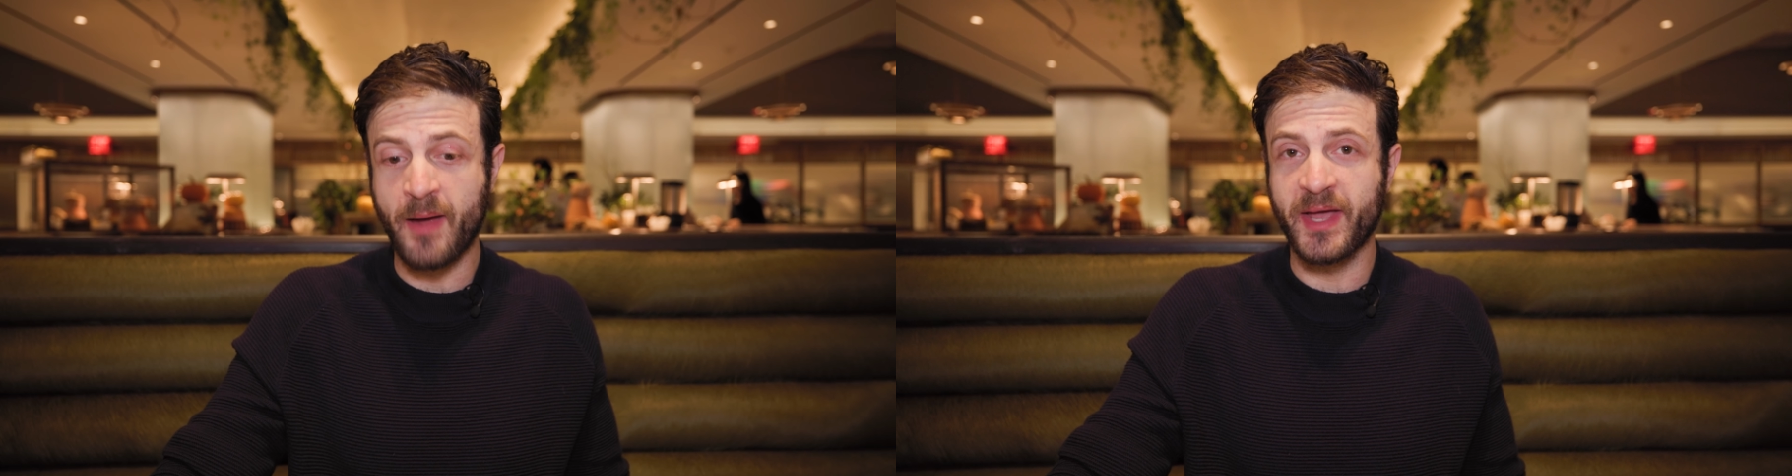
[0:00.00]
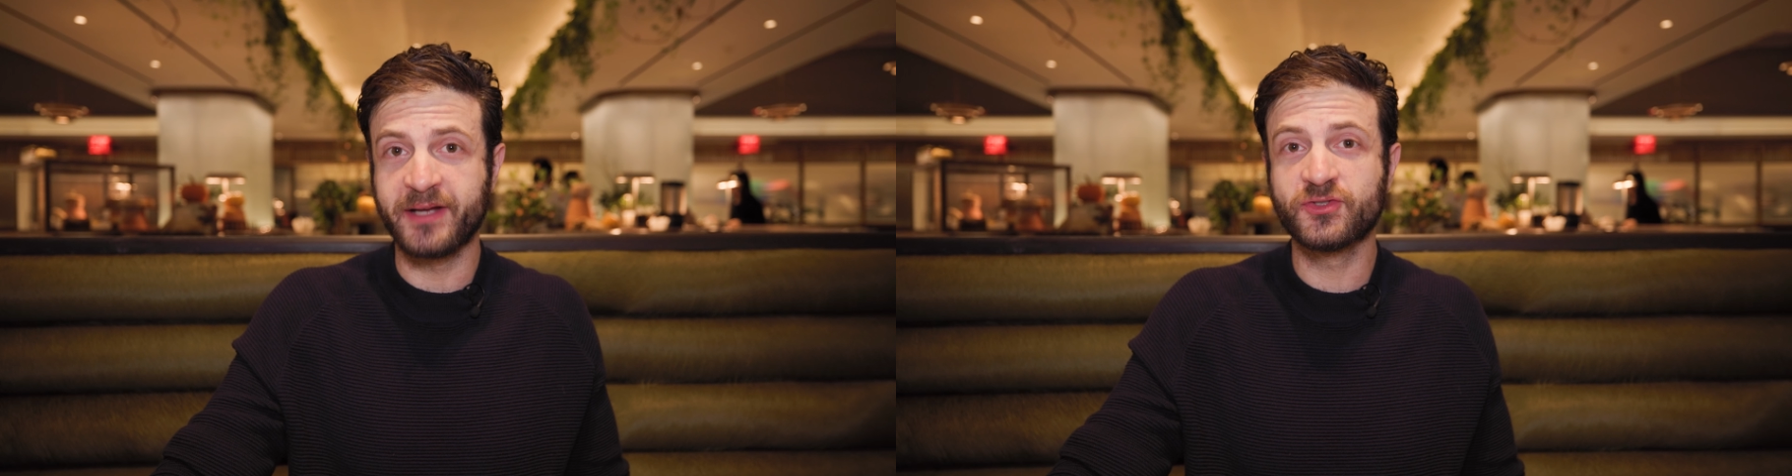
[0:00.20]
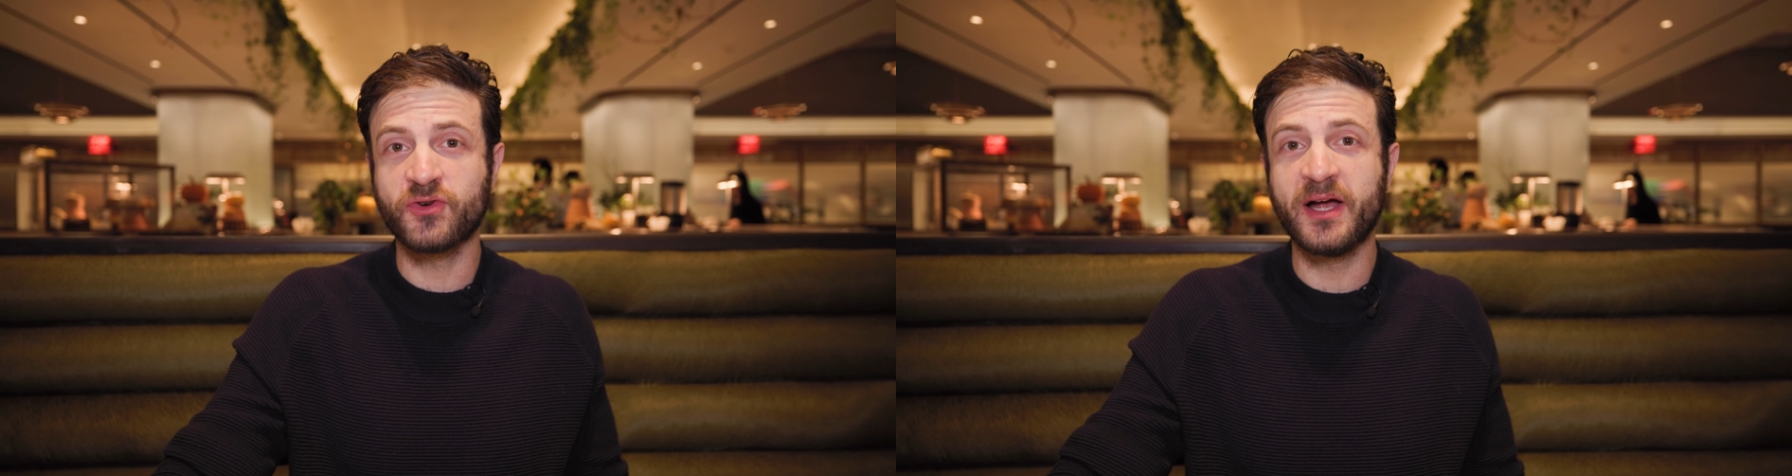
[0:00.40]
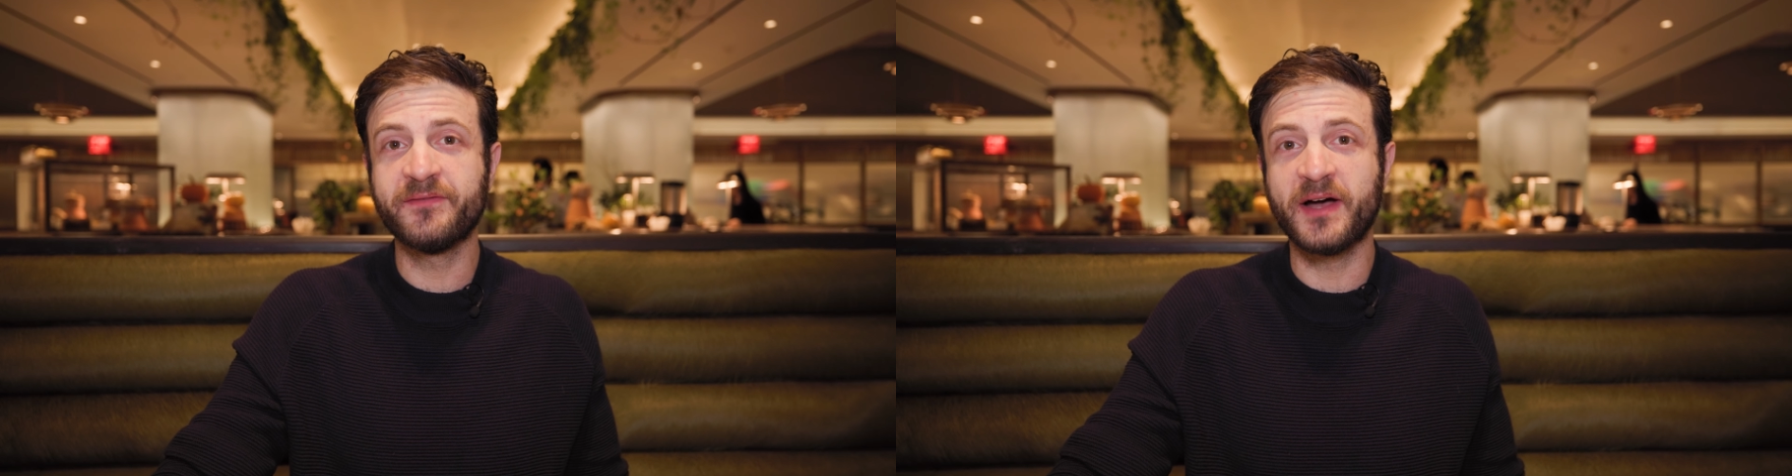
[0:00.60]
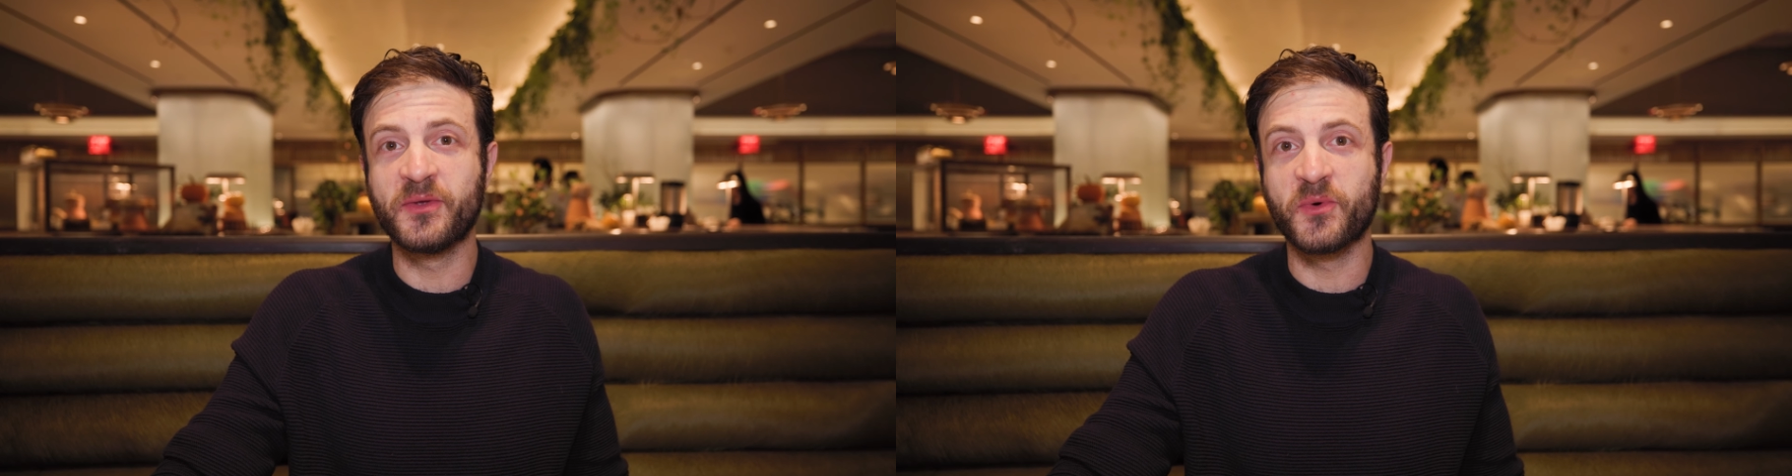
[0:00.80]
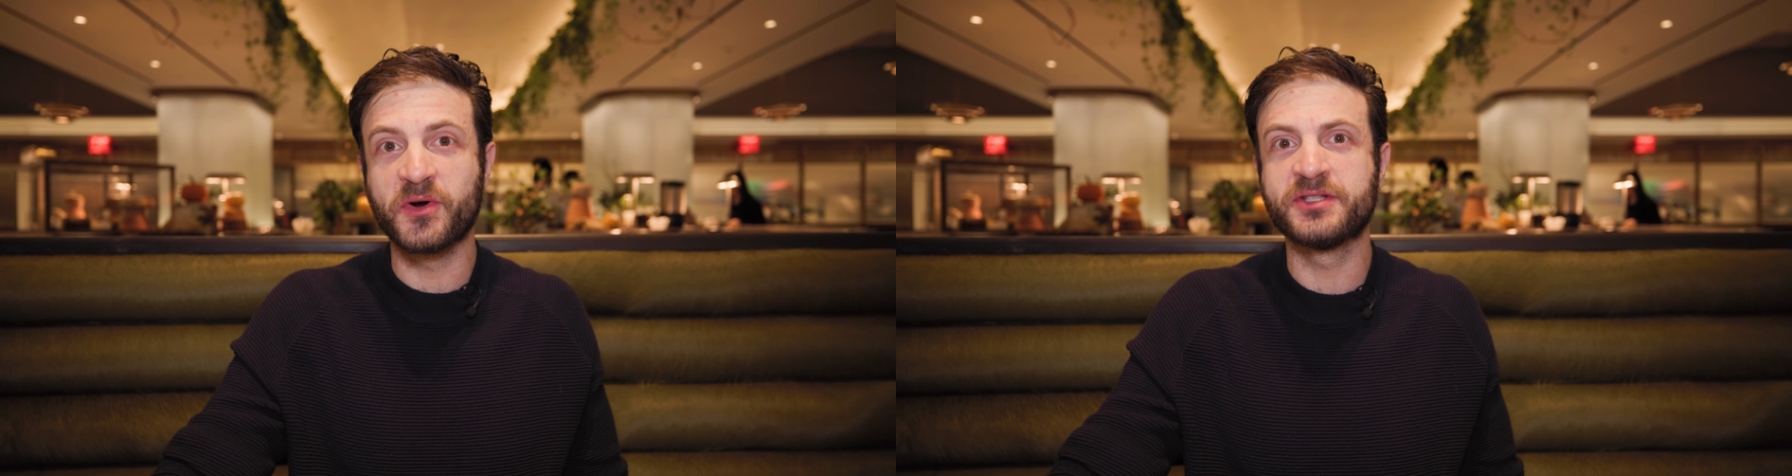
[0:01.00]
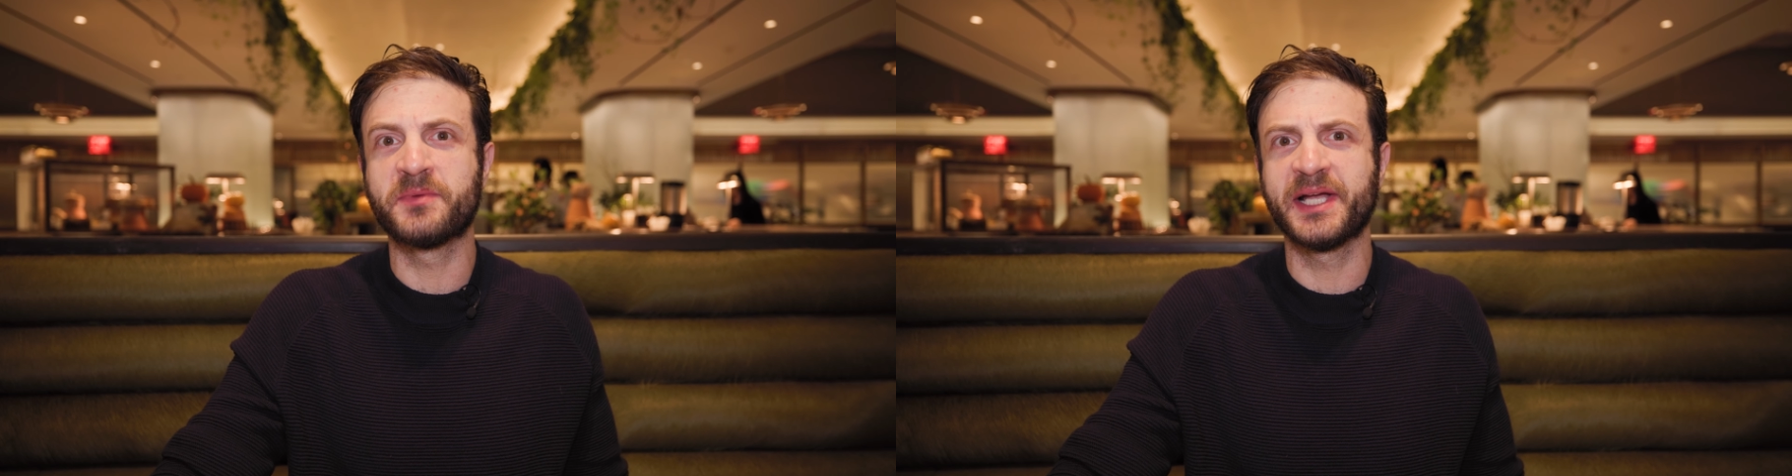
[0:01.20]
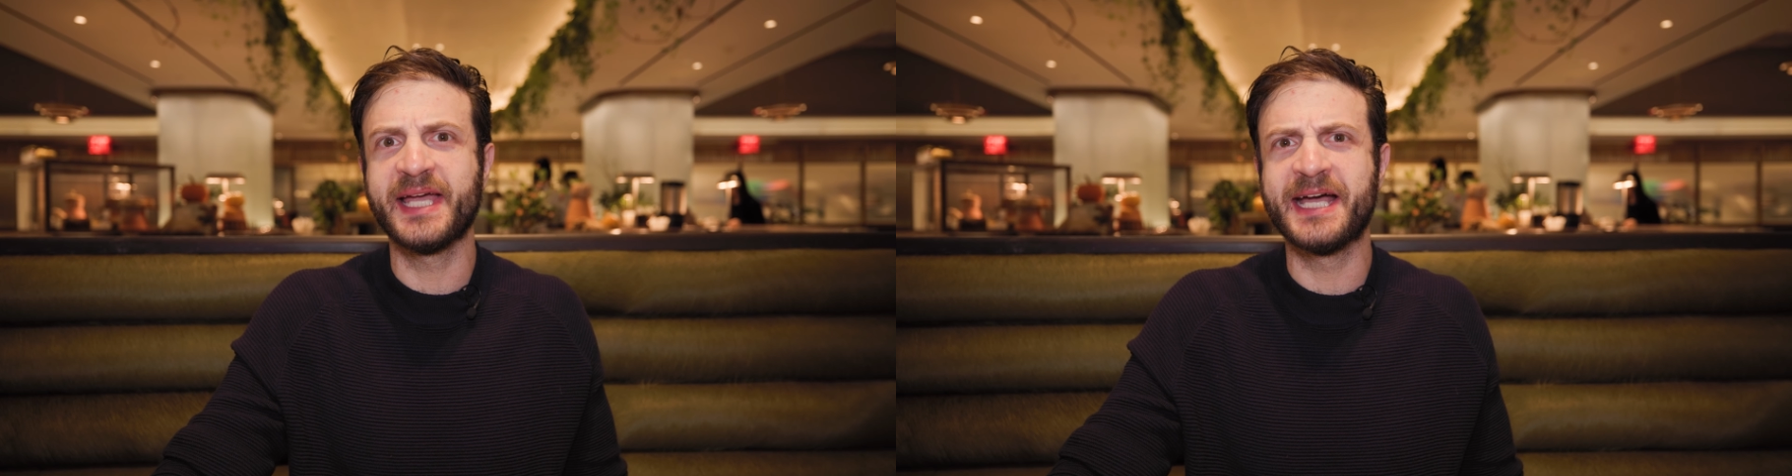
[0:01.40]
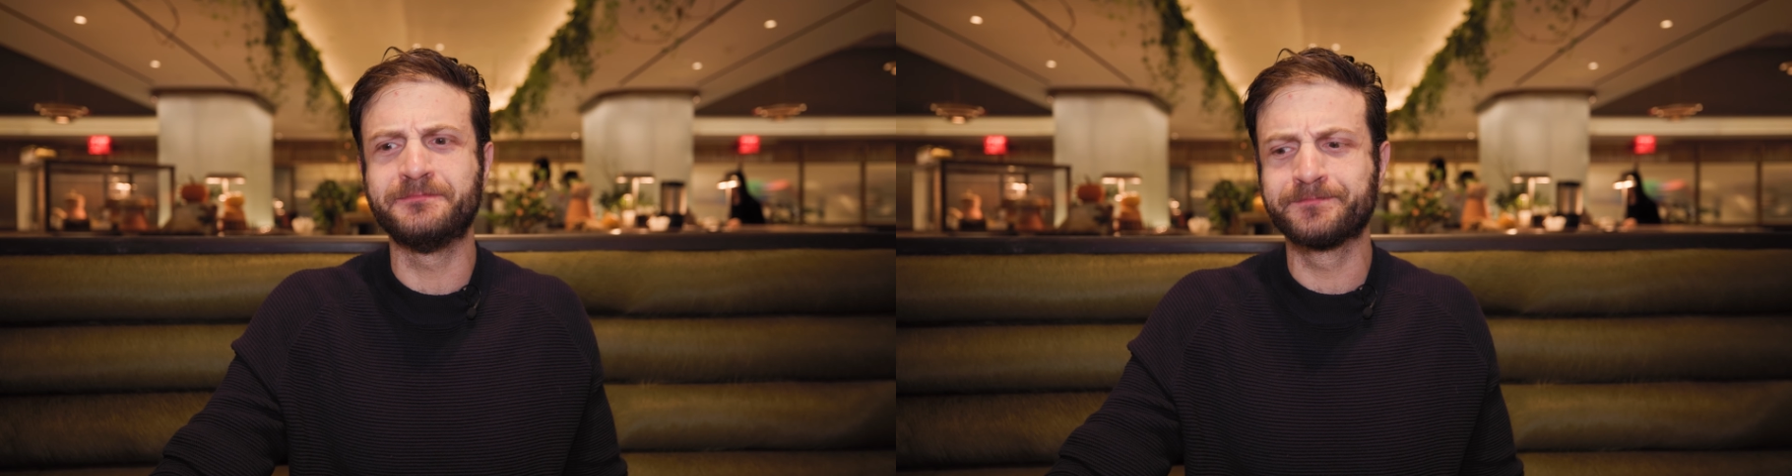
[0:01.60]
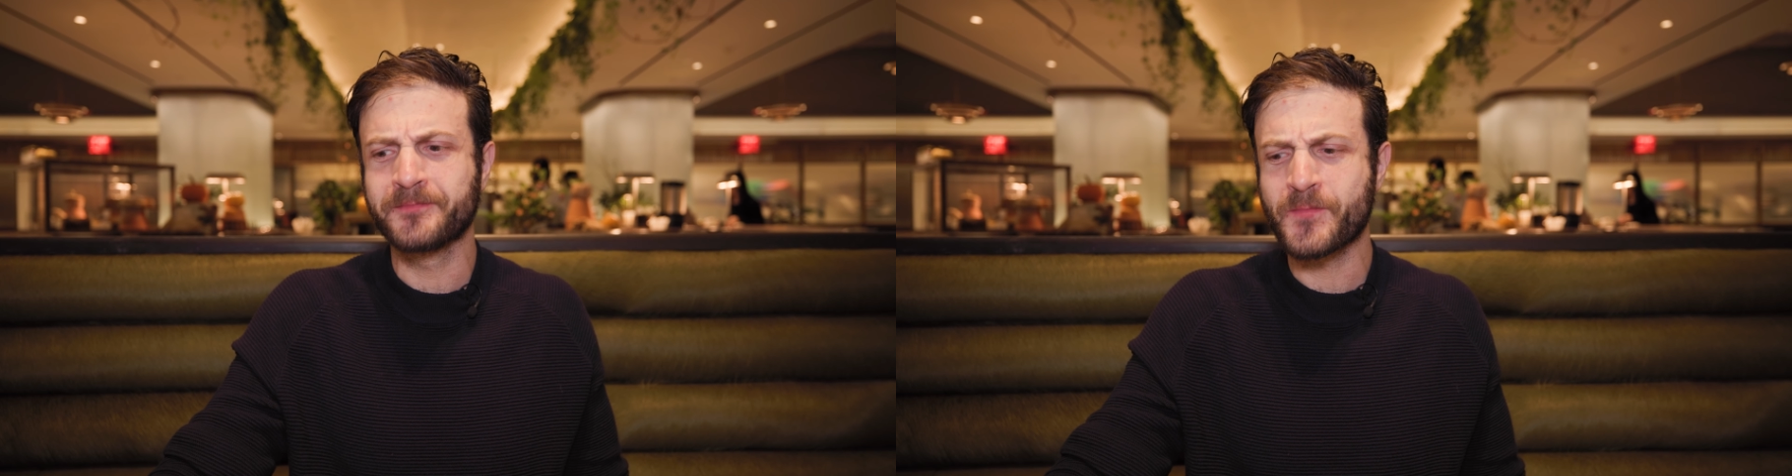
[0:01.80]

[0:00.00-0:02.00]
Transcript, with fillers: I'm like trying to find the words, but I can't.